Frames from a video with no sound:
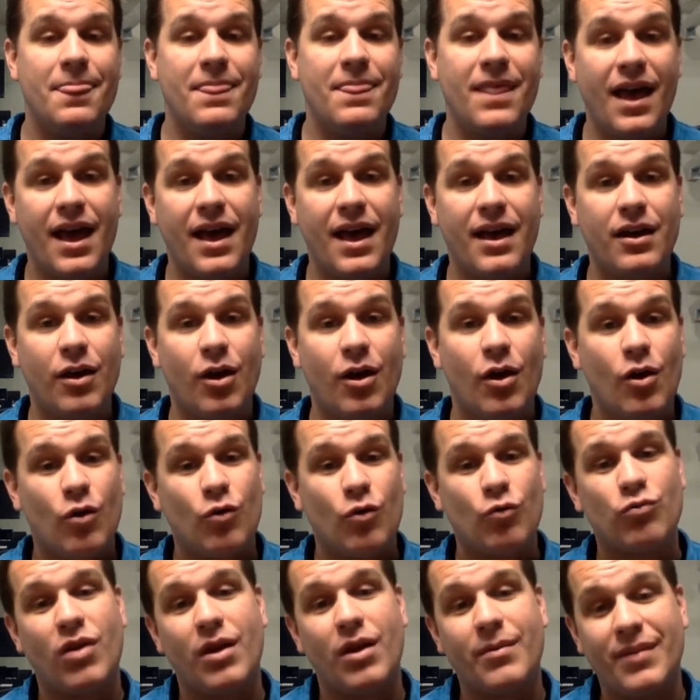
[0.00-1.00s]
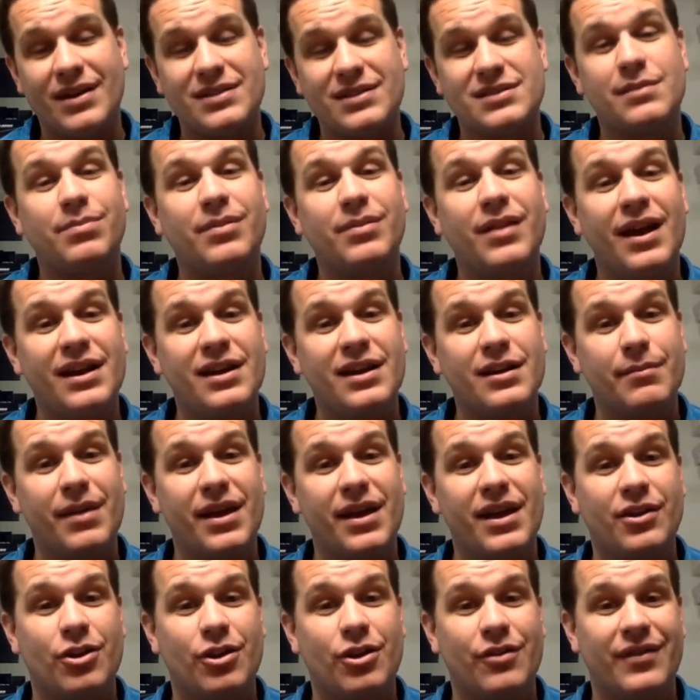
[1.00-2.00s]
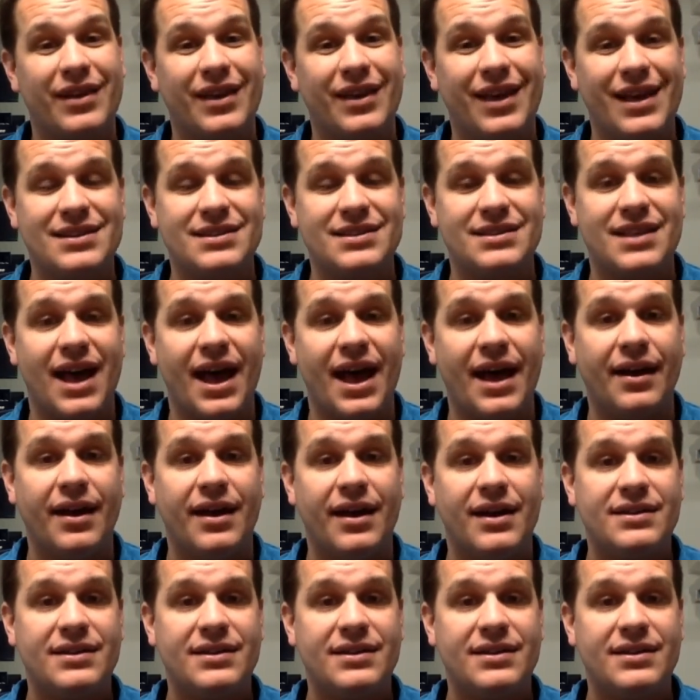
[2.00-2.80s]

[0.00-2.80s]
then run my supply and demand curve against that